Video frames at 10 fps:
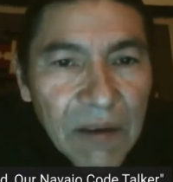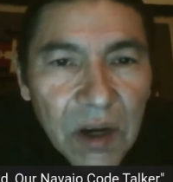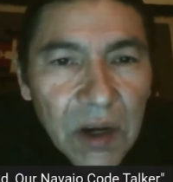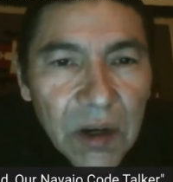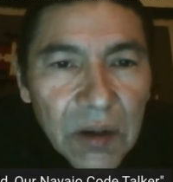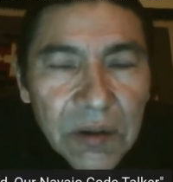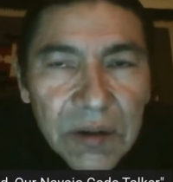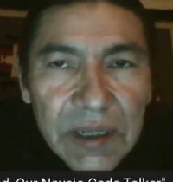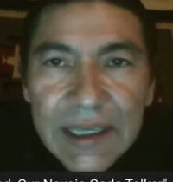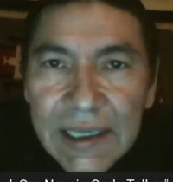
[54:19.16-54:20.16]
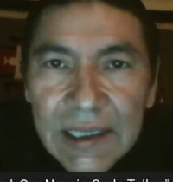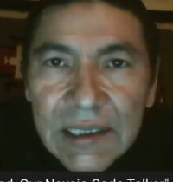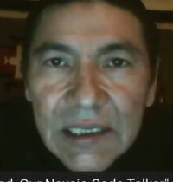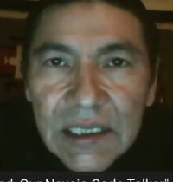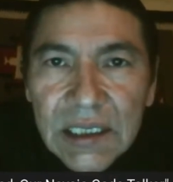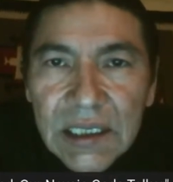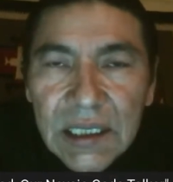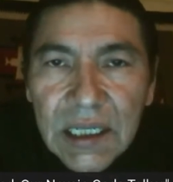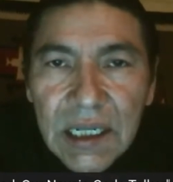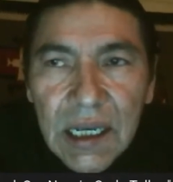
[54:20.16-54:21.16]
Navajo in
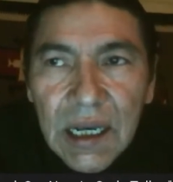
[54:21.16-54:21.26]
English,